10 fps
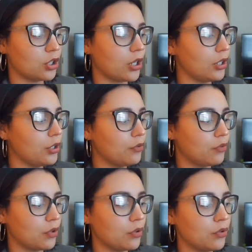Charlotte
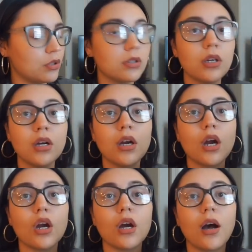Russe,
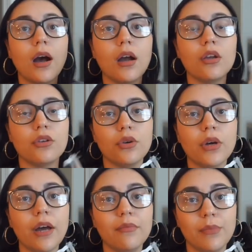you
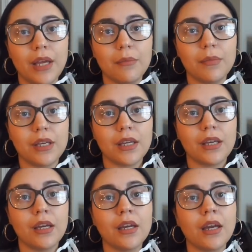have made
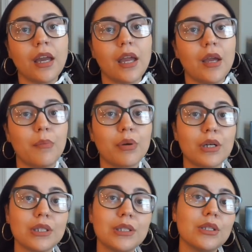me a
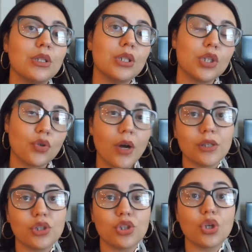person to
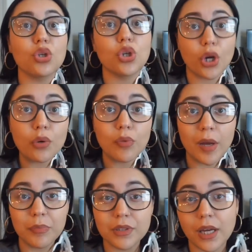trust your
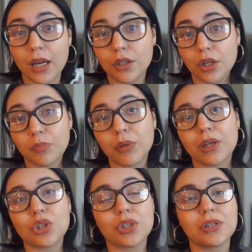website, your
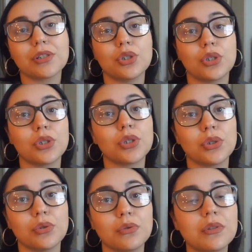pictures, your
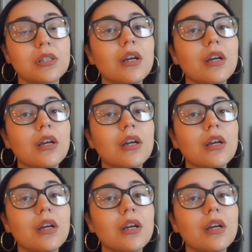shoes,